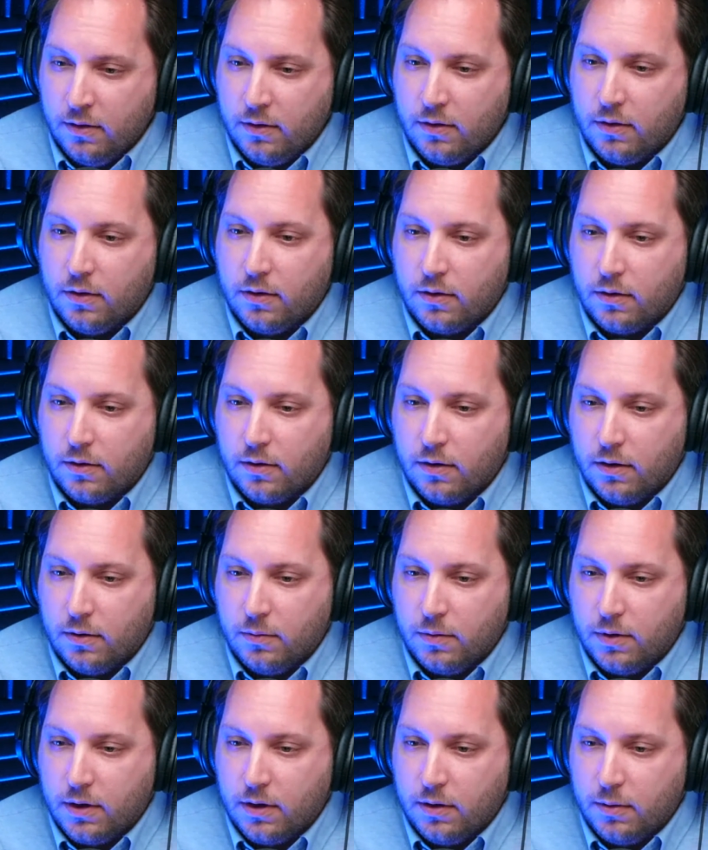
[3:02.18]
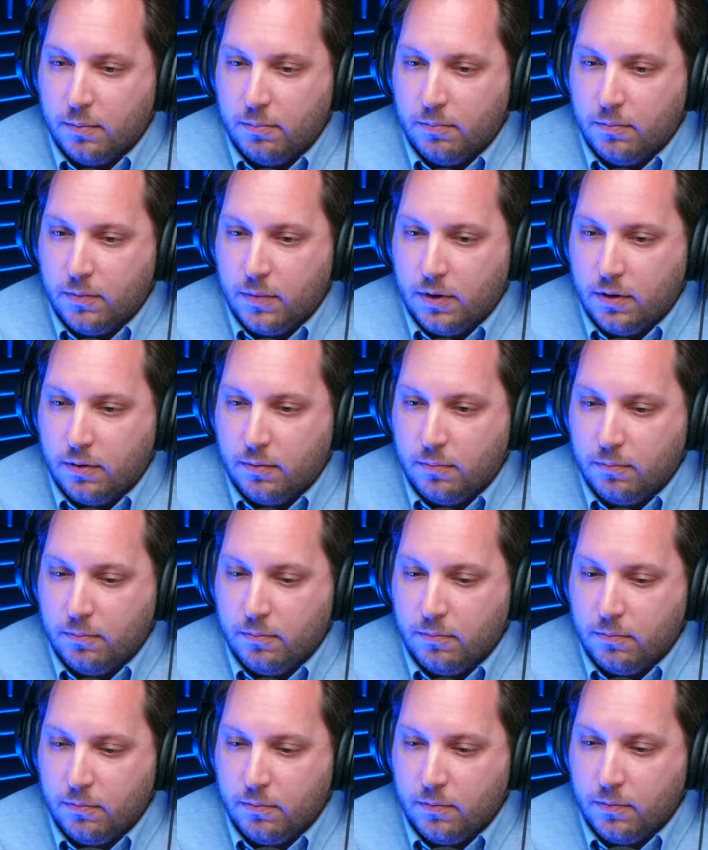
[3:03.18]
we got a
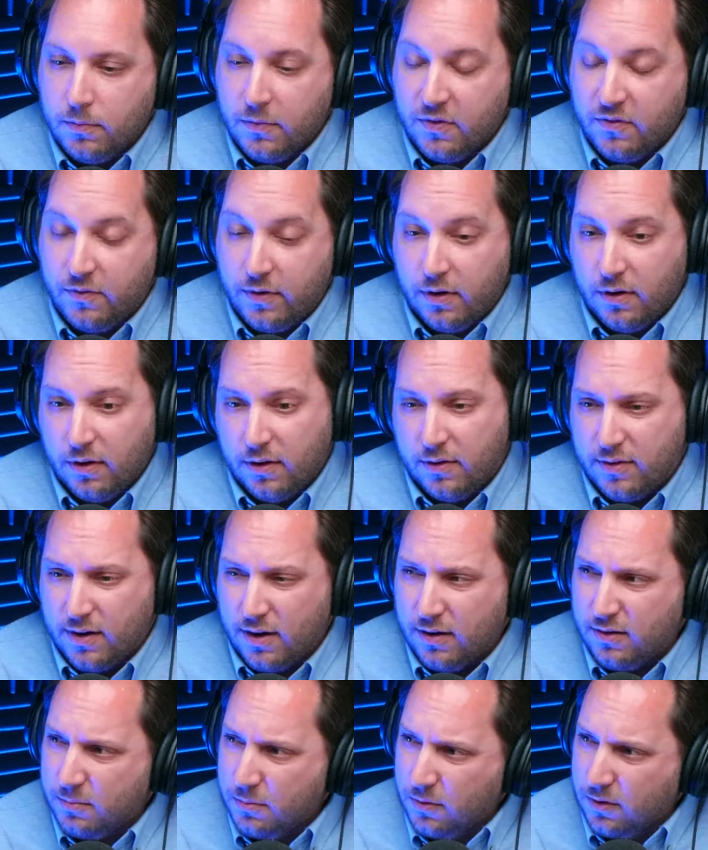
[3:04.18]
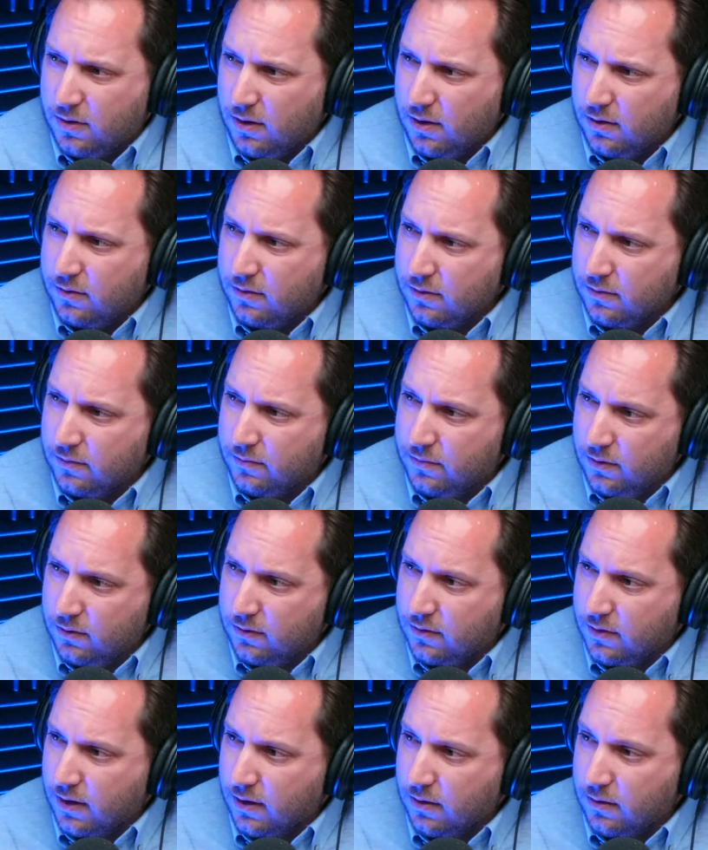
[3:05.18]
fairly sizable collection of
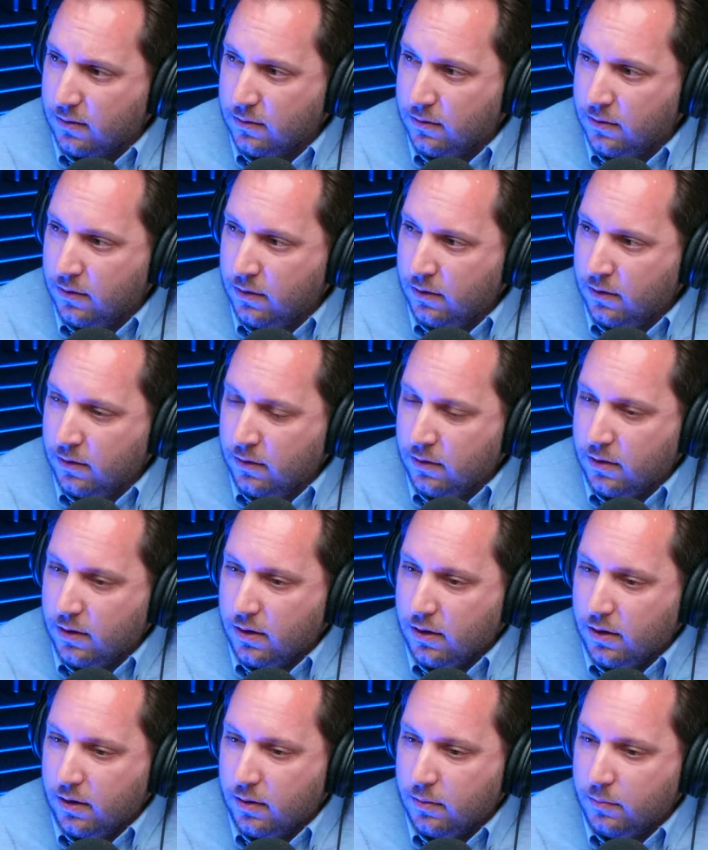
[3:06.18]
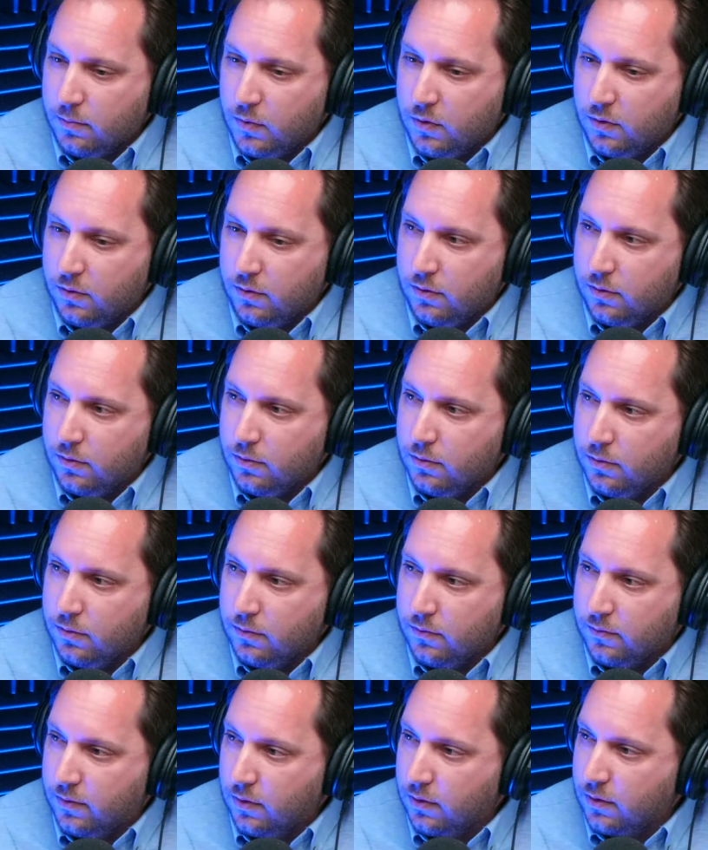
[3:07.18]
folks now who do
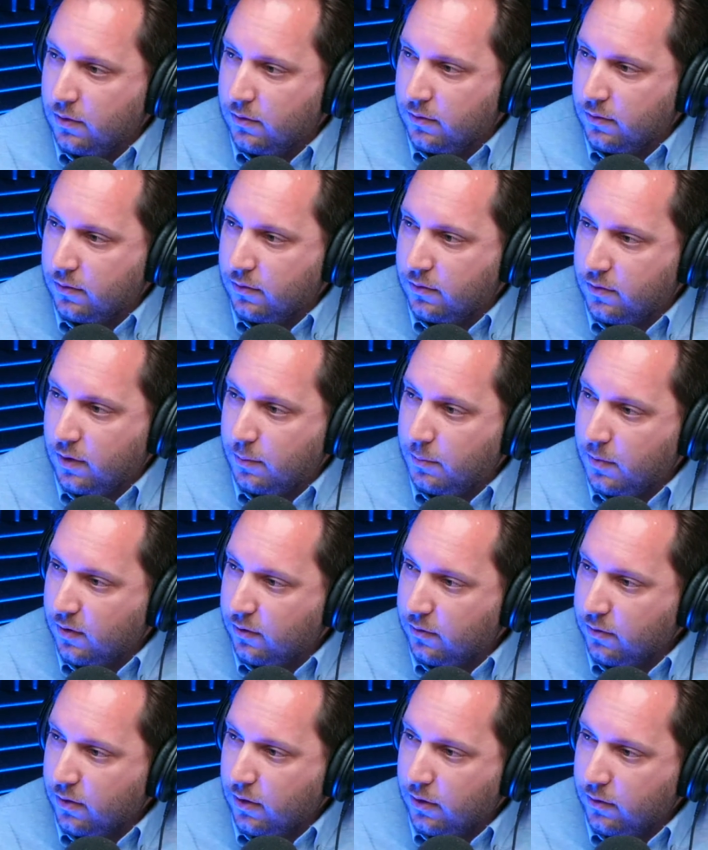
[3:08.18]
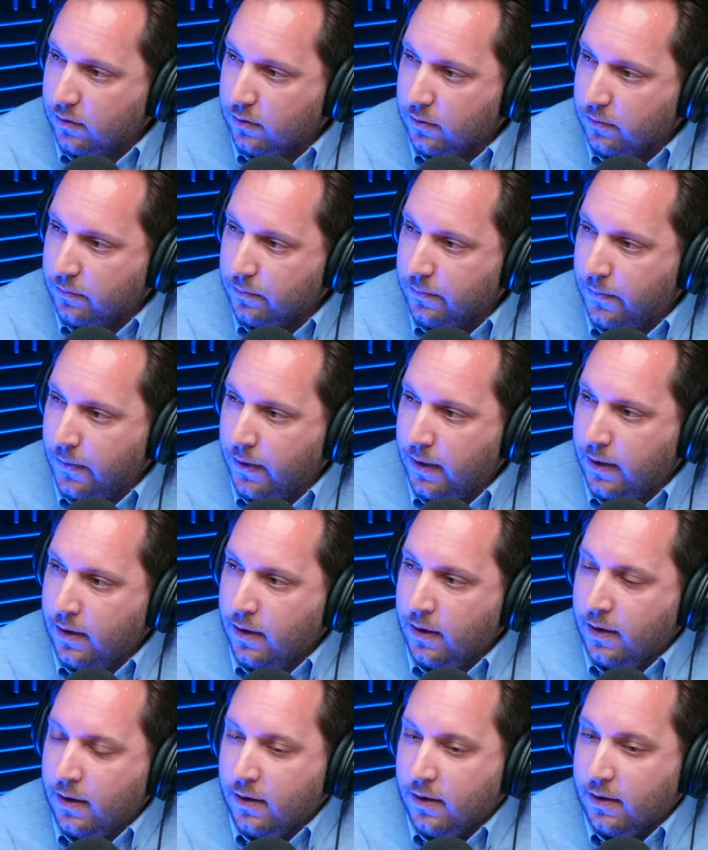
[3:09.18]
and focus on stream restoration.
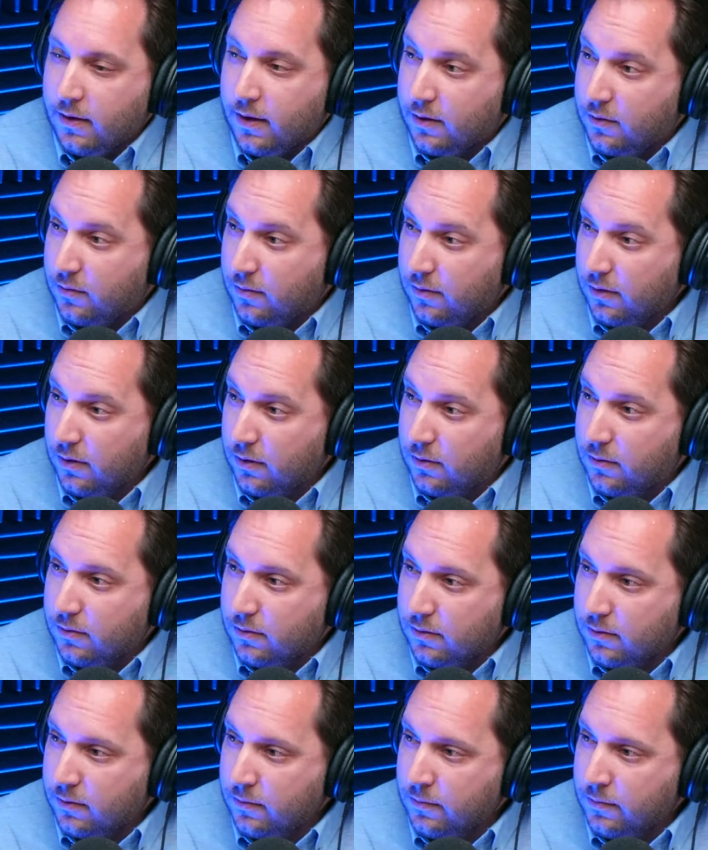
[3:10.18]
That's really cool.